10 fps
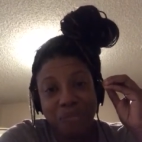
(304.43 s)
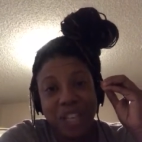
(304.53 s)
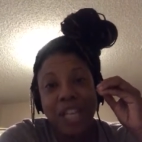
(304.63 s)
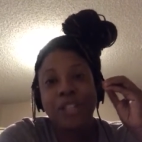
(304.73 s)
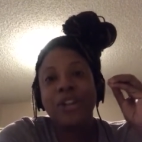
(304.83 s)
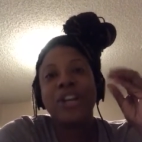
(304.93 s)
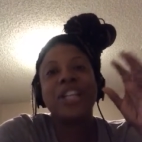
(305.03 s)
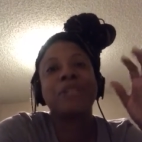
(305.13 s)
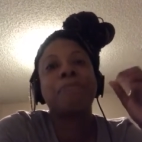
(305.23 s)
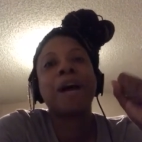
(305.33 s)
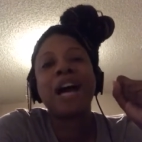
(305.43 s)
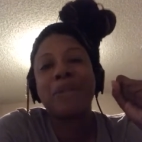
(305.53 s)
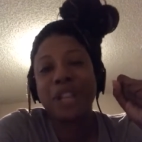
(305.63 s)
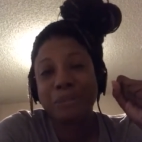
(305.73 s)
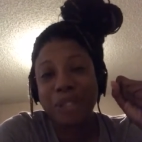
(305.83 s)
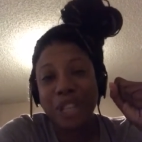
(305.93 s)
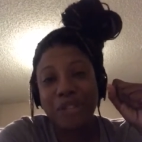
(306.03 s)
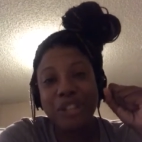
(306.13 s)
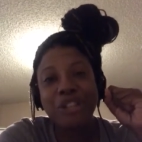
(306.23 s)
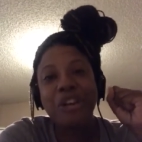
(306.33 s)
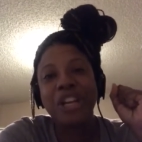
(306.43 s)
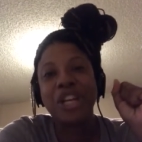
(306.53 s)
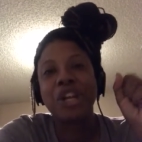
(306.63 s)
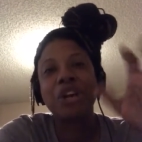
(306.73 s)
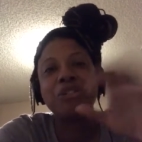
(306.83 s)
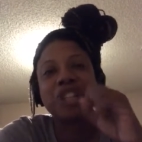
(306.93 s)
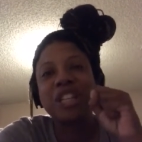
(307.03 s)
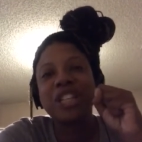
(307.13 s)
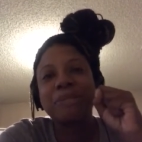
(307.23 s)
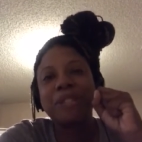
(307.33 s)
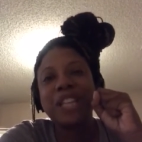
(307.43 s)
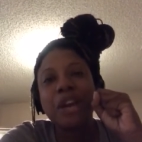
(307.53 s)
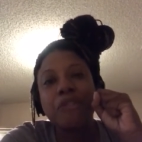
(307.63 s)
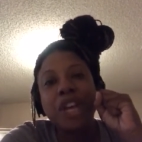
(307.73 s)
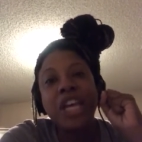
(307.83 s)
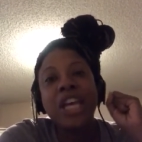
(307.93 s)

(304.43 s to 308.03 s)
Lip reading: He started inspiring himself. He started encouraging himself.